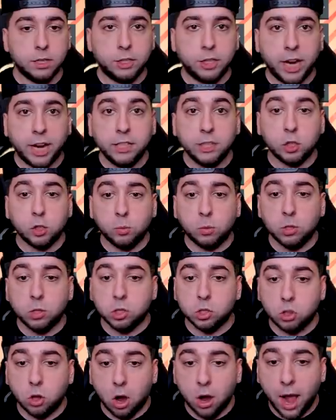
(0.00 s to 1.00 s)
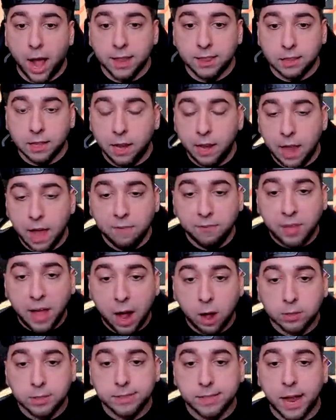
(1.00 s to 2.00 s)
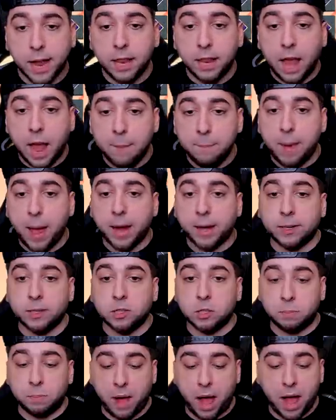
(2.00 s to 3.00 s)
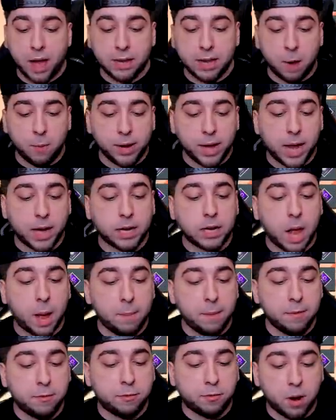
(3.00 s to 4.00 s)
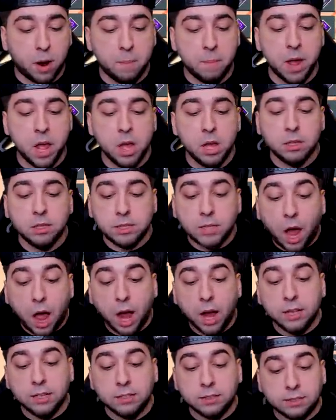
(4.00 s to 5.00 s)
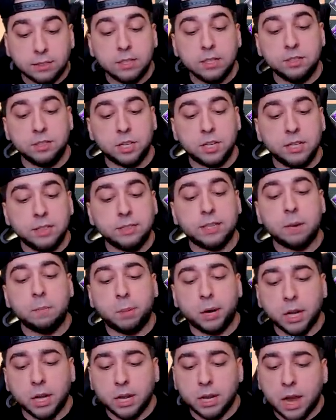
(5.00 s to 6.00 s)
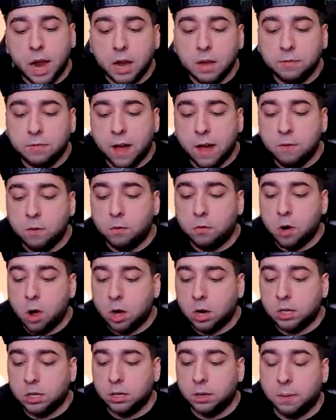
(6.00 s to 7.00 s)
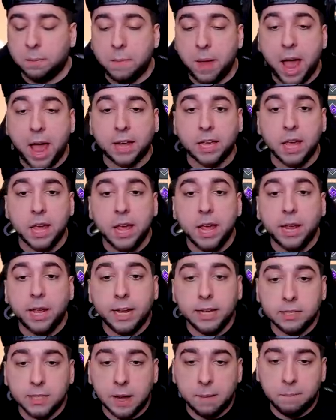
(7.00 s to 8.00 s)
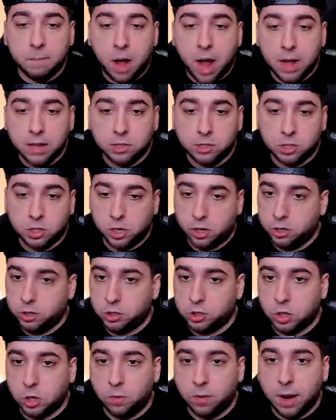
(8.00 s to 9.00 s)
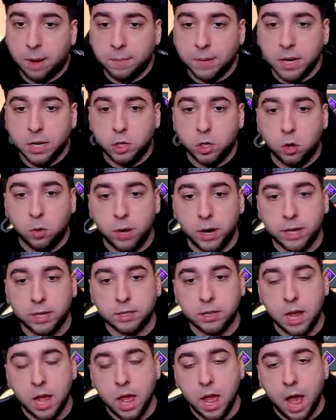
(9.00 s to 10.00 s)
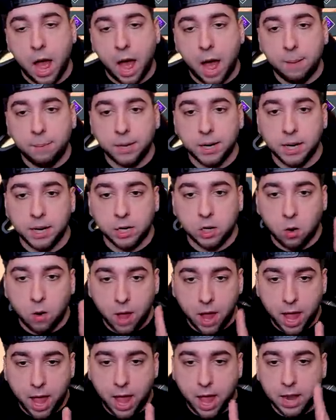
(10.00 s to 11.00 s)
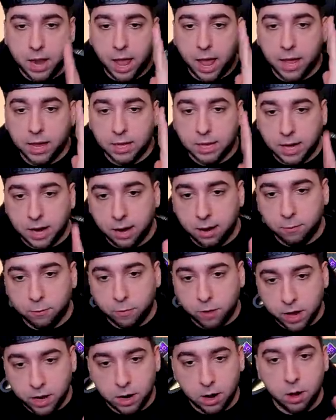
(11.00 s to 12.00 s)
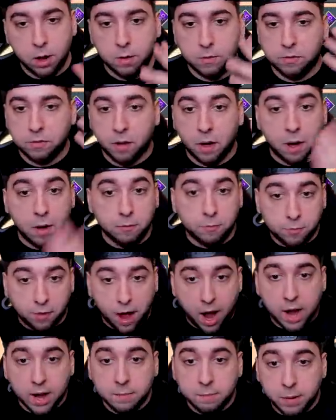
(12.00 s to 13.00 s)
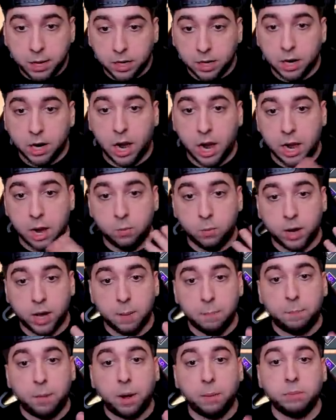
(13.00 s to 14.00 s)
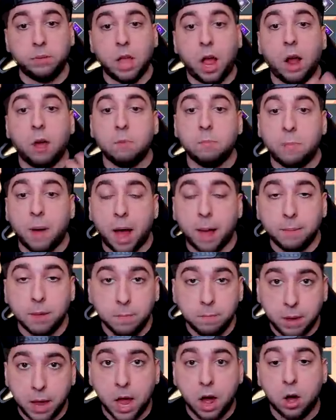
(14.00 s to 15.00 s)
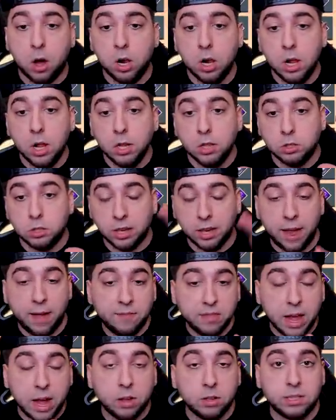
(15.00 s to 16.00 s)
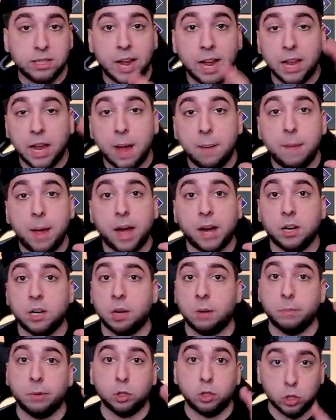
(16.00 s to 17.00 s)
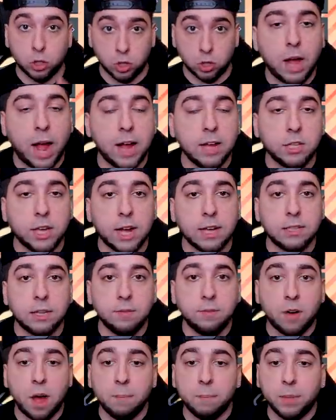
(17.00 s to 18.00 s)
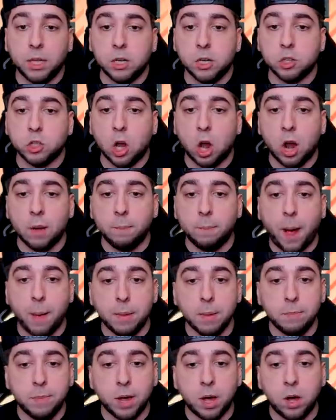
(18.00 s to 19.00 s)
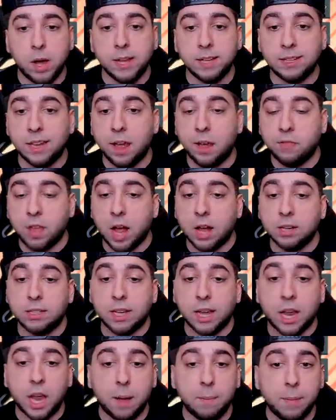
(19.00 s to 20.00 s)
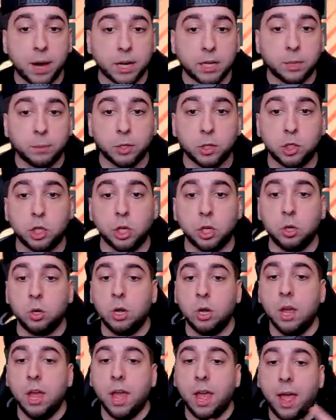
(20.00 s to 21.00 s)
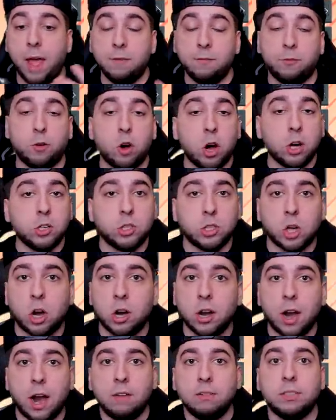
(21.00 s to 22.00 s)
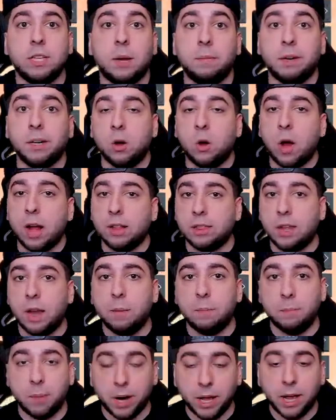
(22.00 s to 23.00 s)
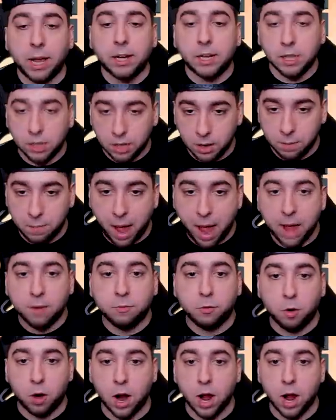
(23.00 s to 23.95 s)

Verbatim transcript: changes will start at the left outside linebacker spot. Now we got a comment from Ton Season. He said, bring in 95 overall Khalil Mack. He's a monster. So what I'm gonna do is I'm gonna go ahead and get rid of Von Miller and we're gonna bump down Bobby Bell to left outside linebacker number two. As you guys see, Von Miller is gone. Bobby Bell is left outside linebacker number two. And for our starter, obviously I'm gonna go out there and bring in Khalil Mack for